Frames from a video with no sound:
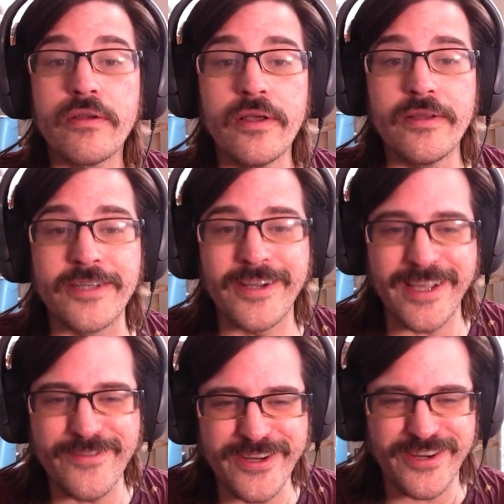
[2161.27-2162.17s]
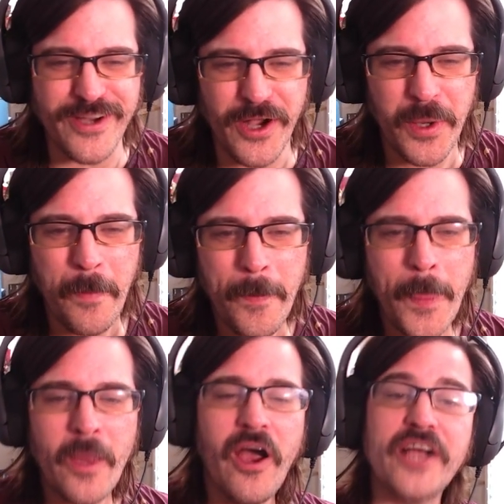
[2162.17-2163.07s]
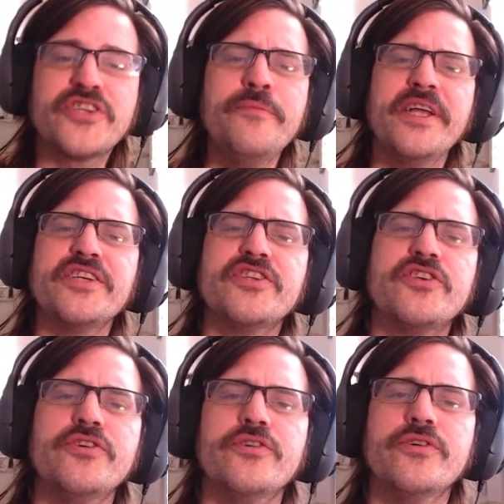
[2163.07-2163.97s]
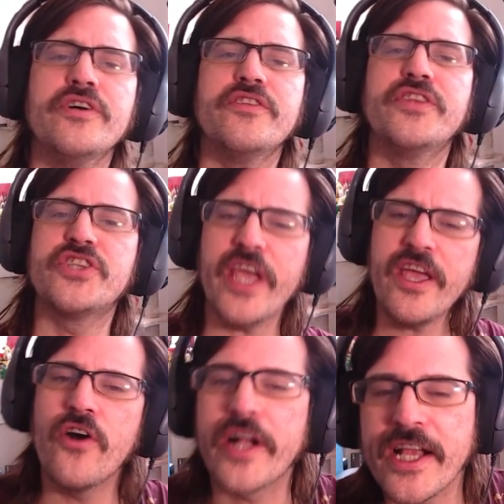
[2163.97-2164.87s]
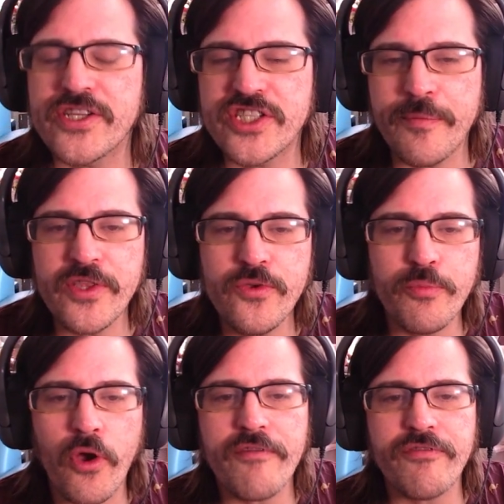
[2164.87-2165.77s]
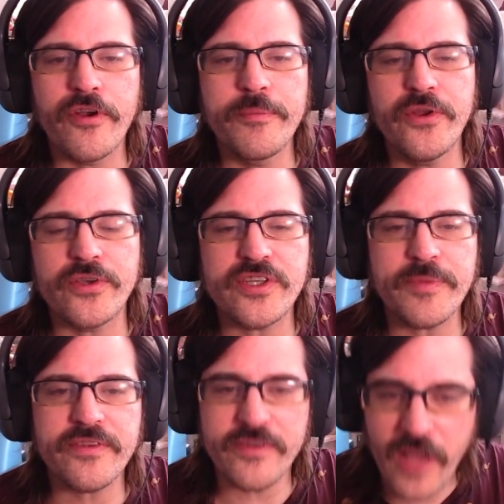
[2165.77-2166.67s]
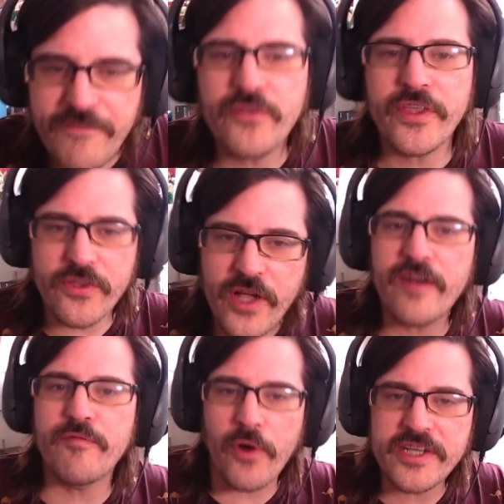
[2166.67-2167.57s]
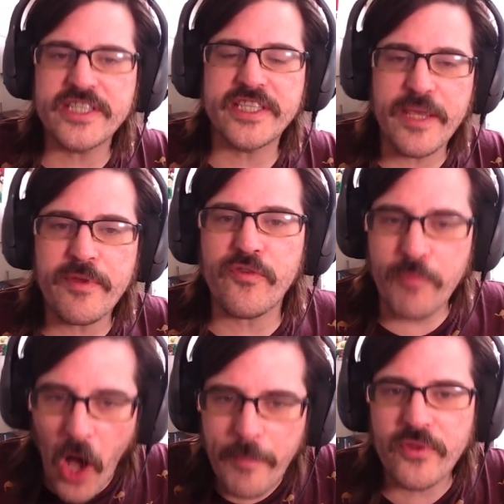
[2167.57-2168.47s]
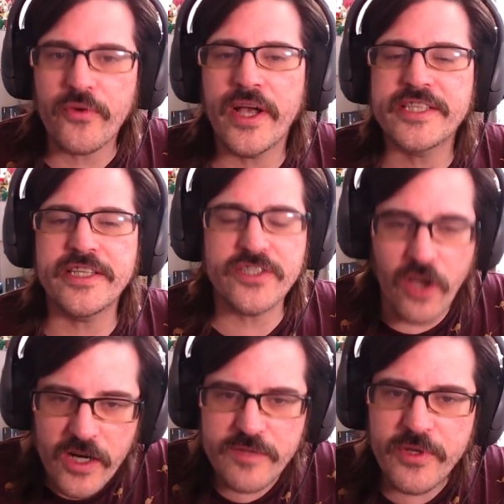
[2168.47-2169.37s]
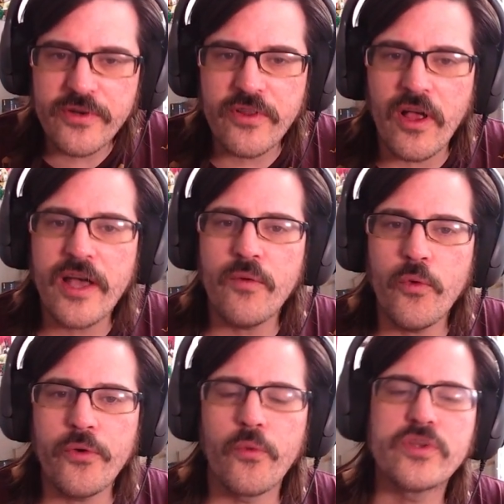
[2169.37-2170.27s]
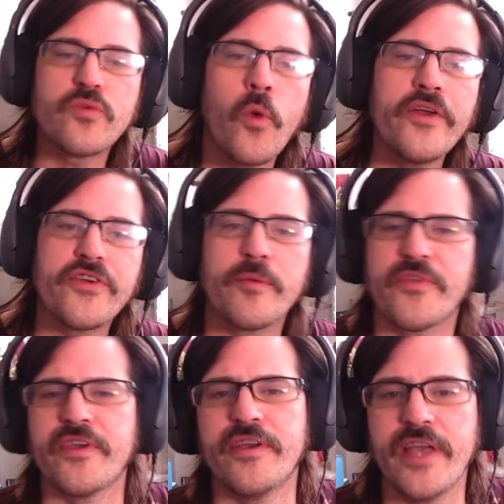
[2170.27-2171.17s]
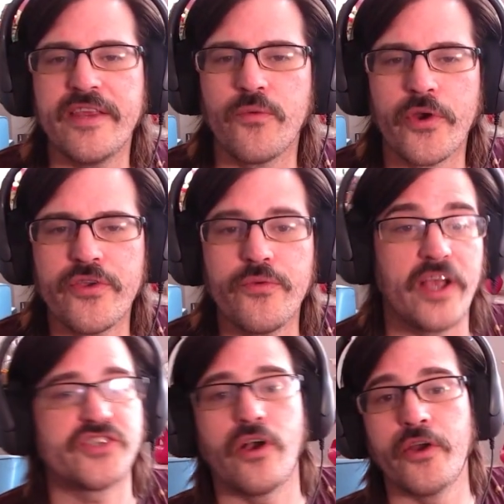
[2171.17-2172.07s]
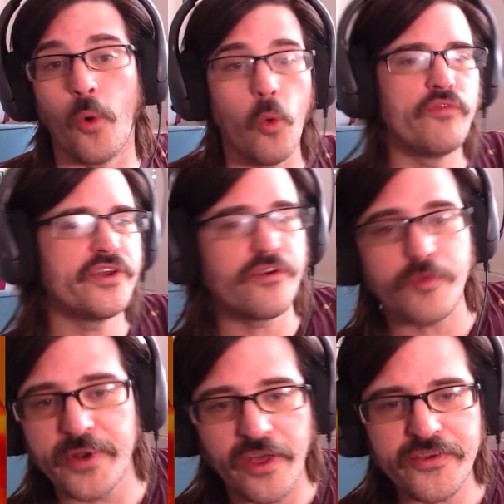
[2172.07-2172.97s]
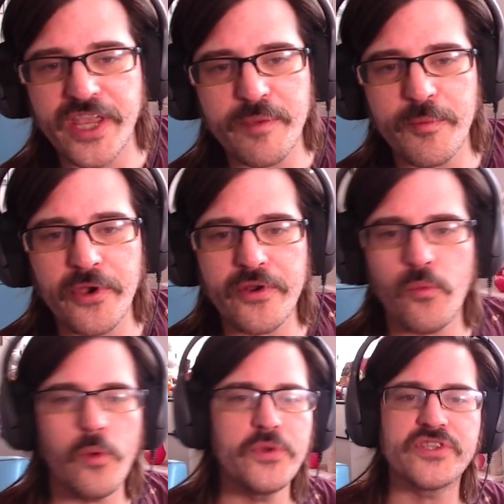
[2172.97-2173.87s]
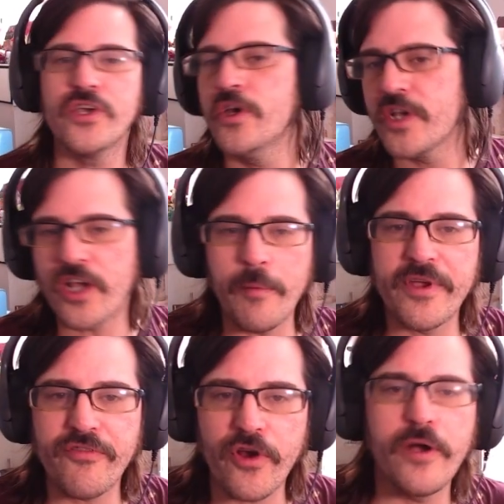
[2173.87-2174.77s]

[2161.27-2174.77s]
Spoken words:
Don't get me wrong. I should mention too, the J hook, actually, something you brought from, something I feel like you kind of brought to this game, definitely popularized it and talked about it a lot. Why don't you talk about I saw an old video from another game about it. What was coming from?